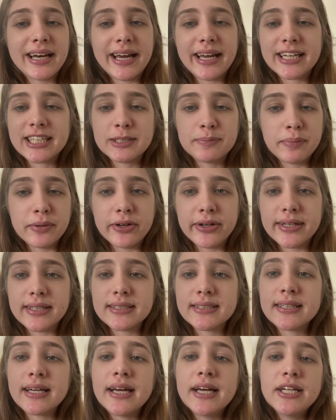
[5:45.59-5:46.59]
I
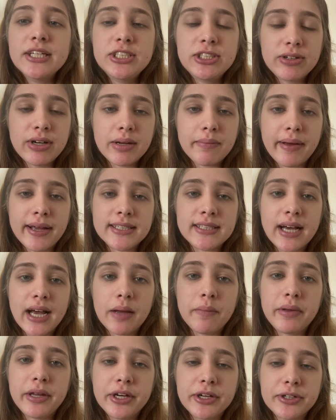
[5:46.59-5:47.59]
experienced during my
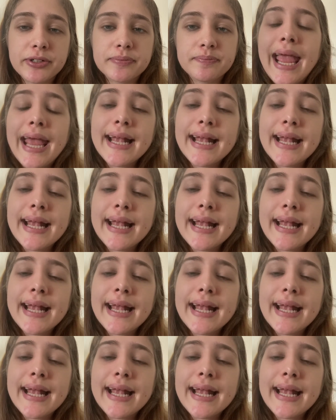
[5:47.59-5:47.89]
time here,